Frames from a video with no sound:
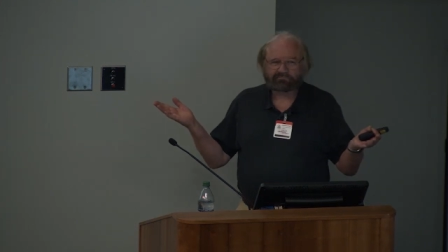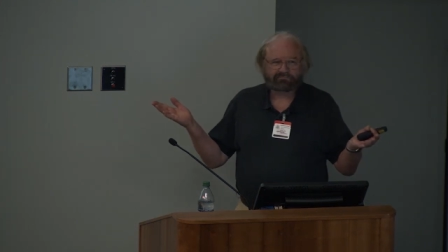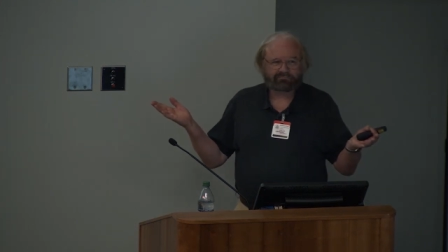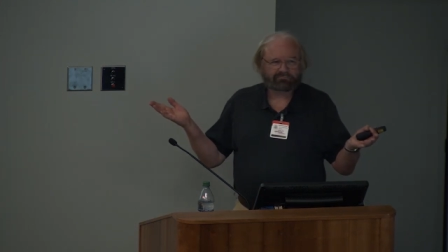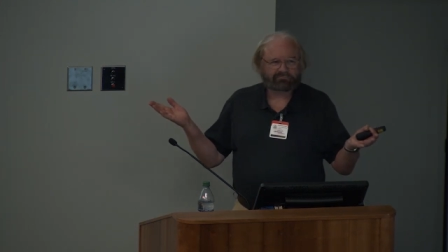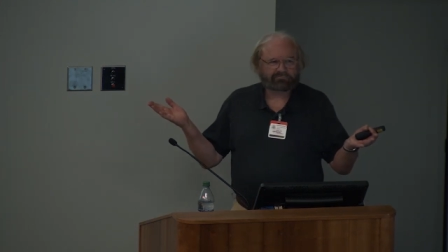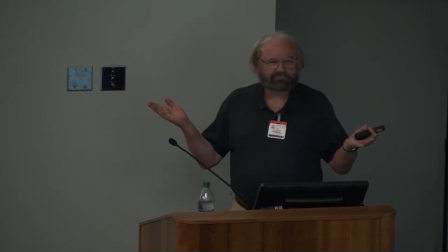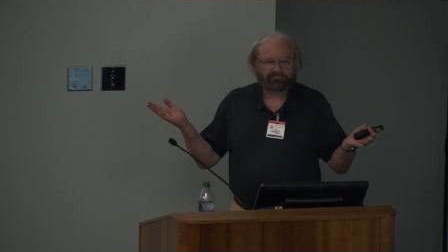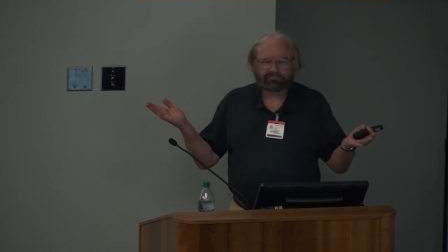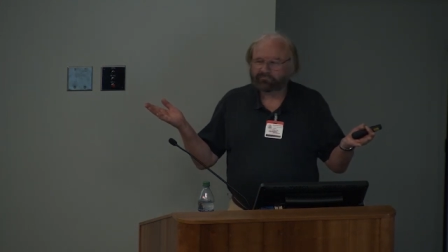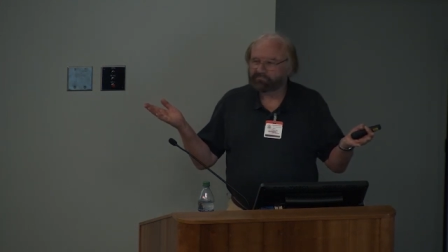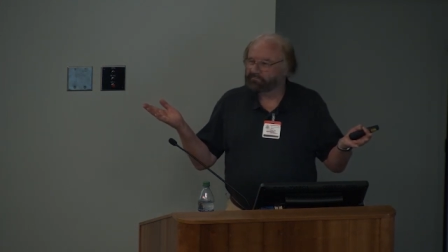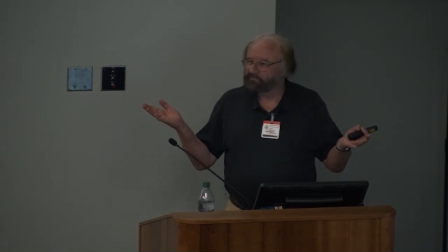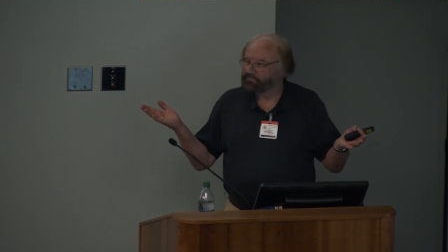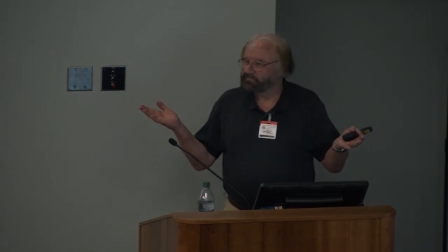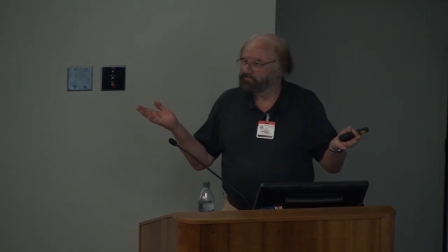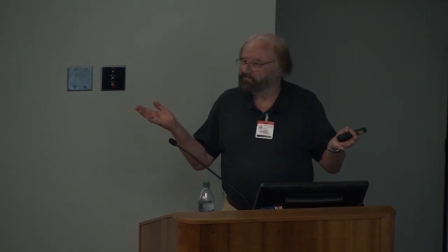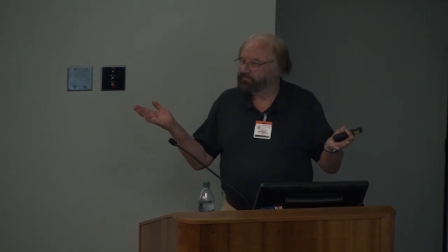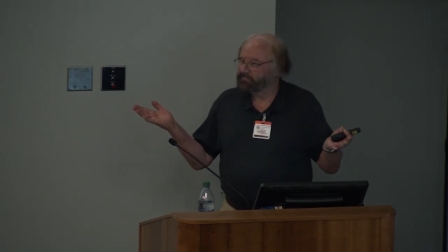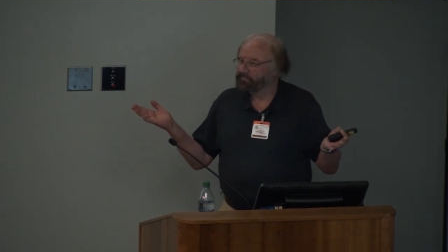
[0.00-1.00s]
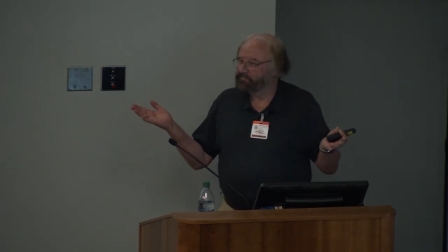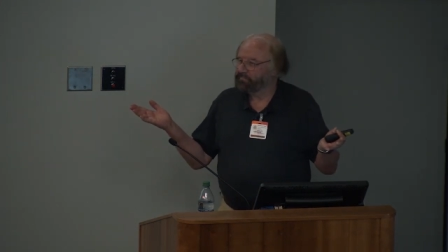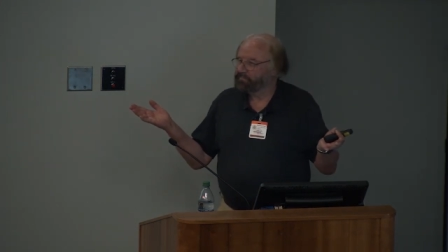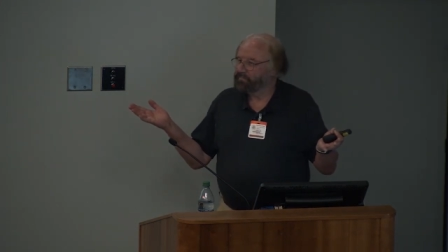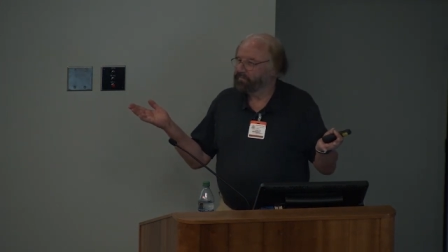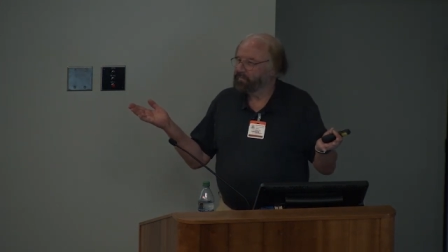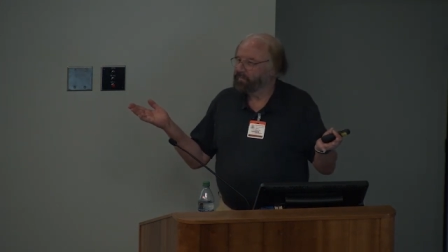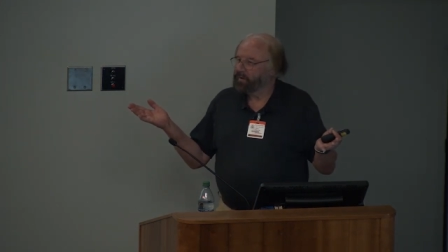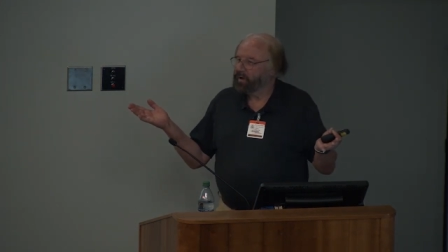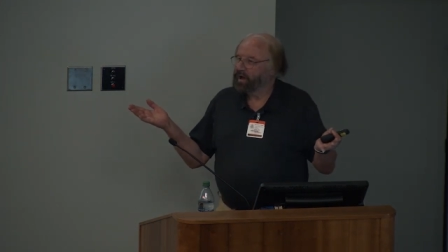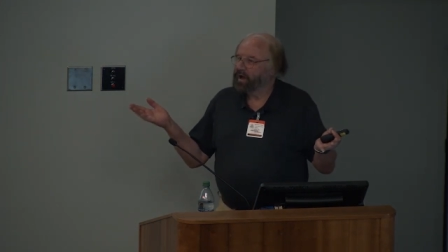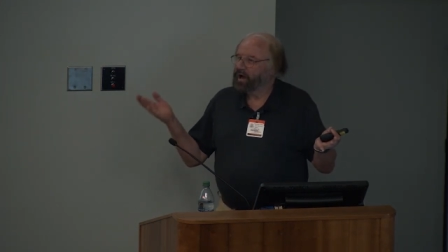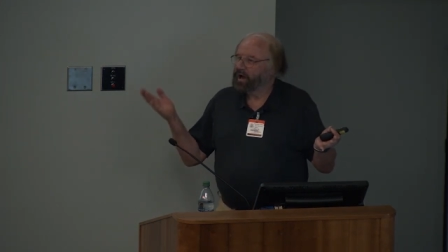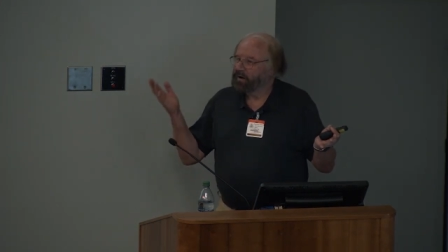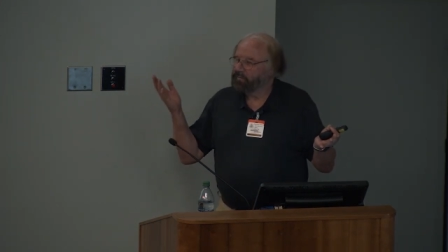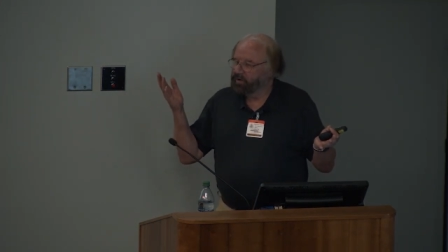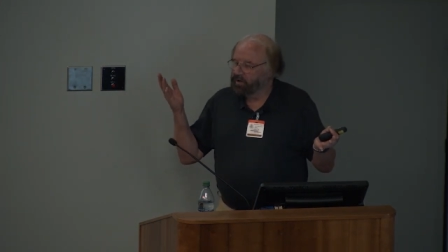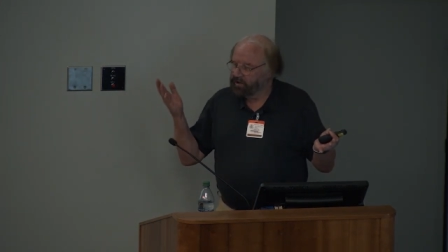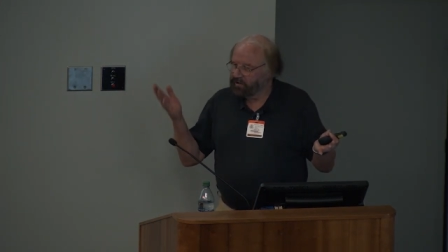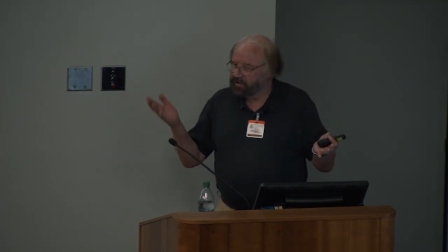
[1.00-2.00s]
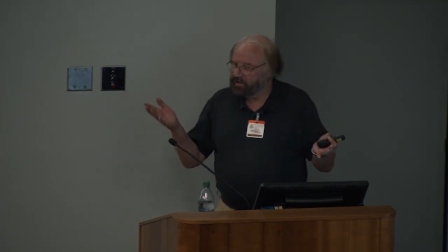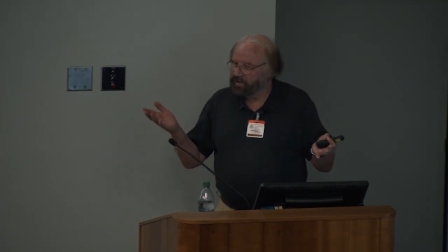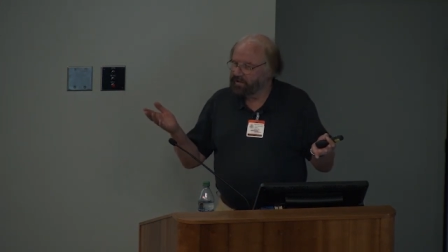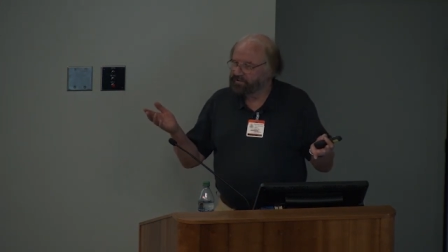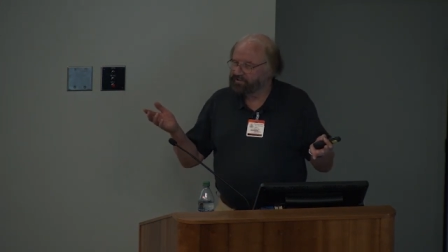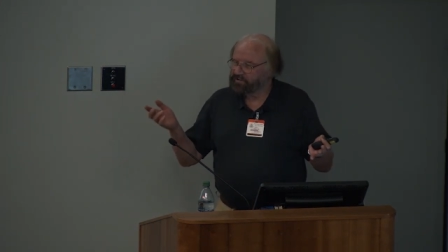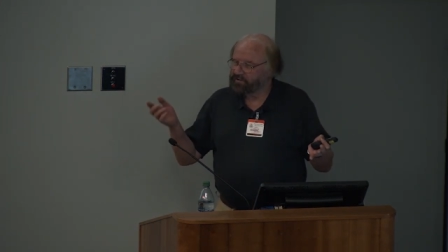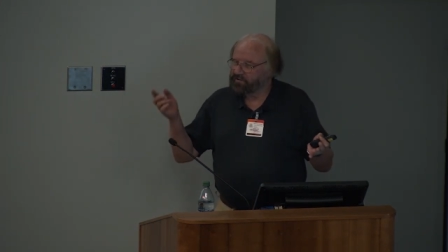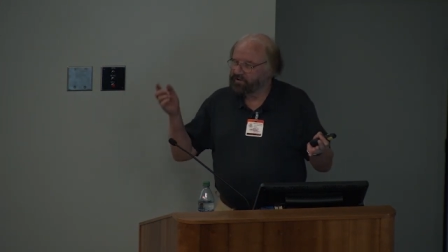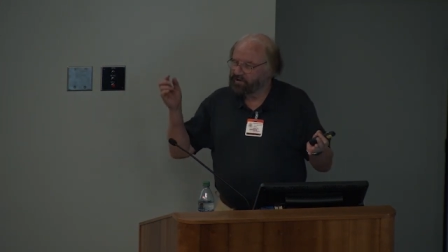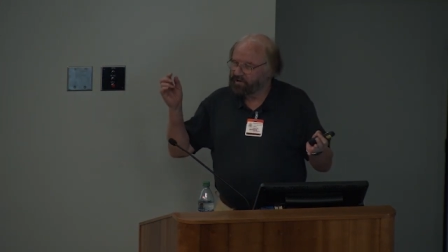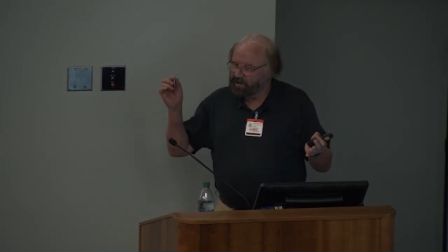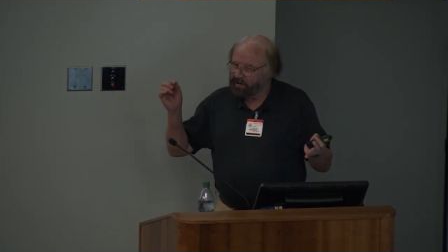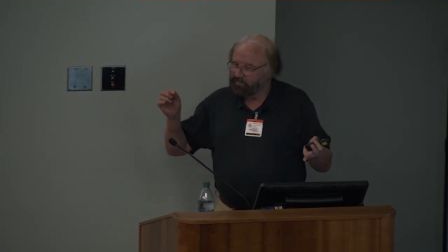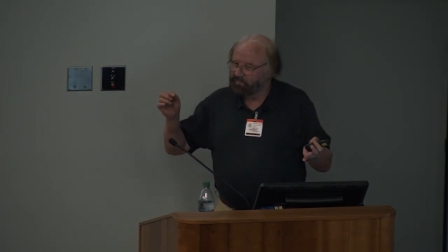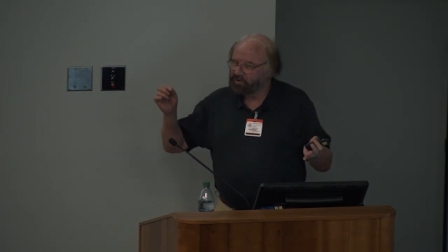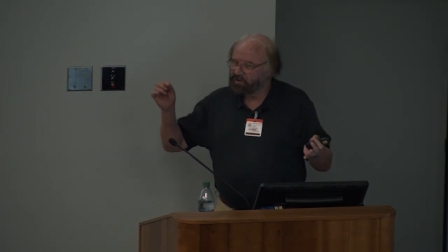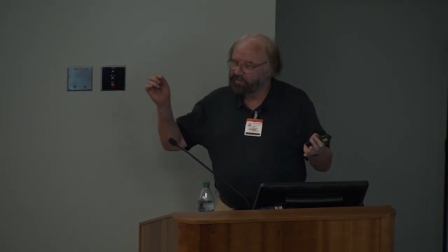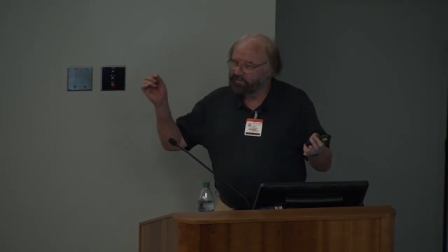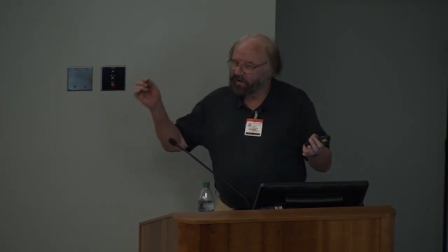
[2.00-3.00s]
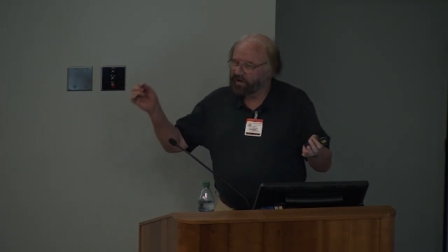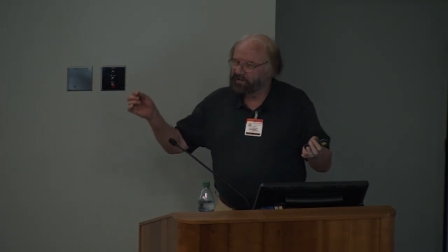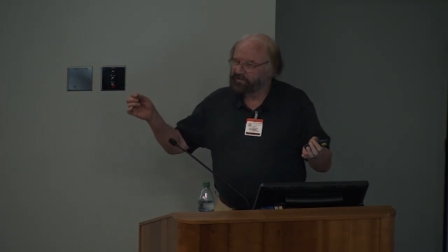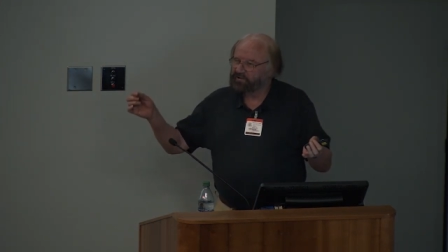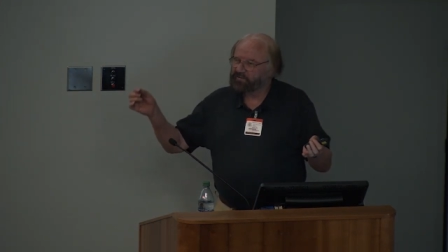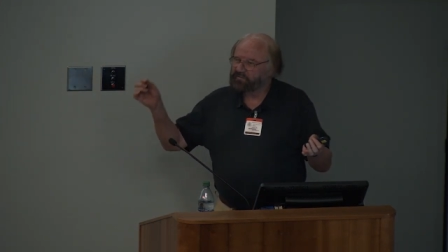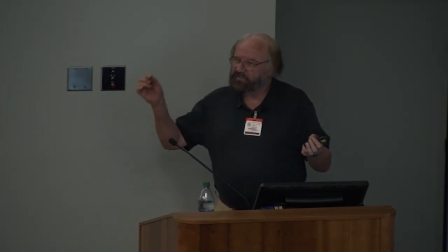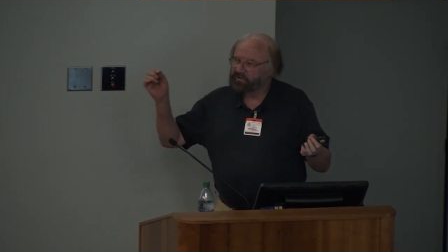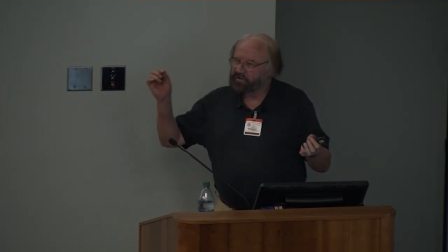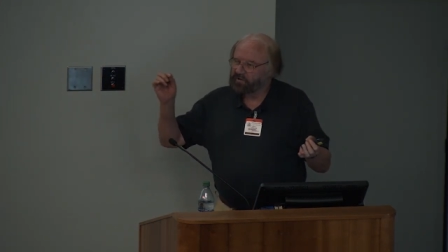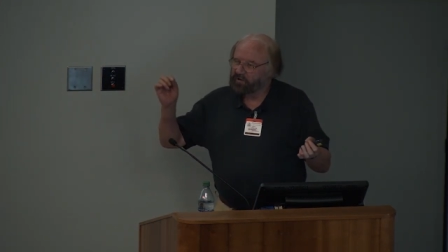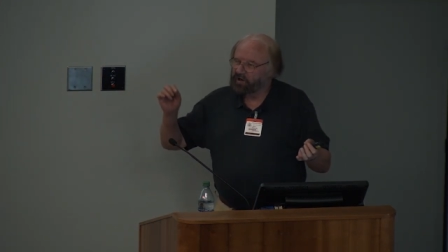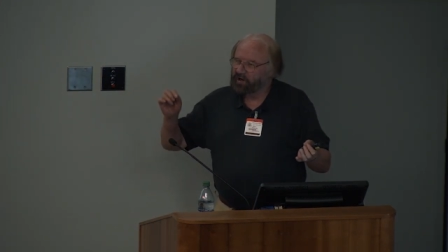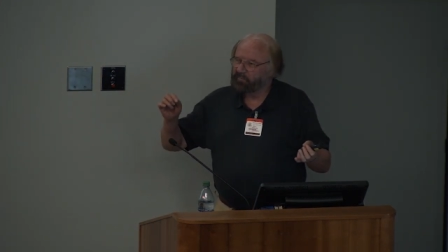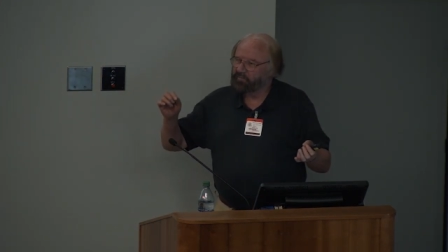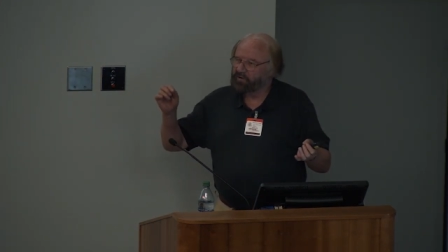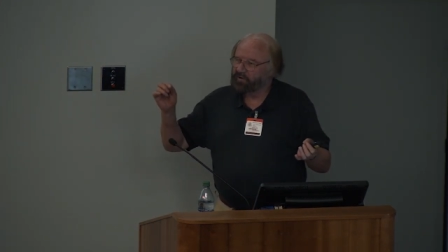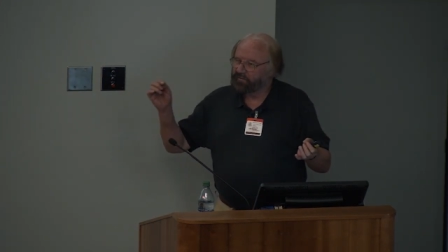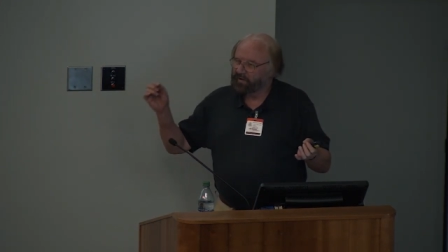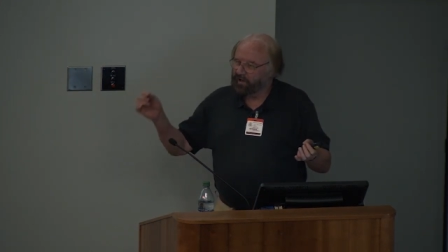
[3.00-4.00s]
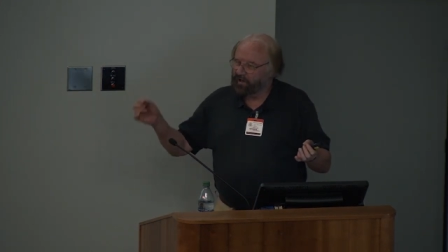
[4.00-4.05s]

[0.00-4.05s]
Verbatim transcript: How many cars are How many cars? So the number of items or the number of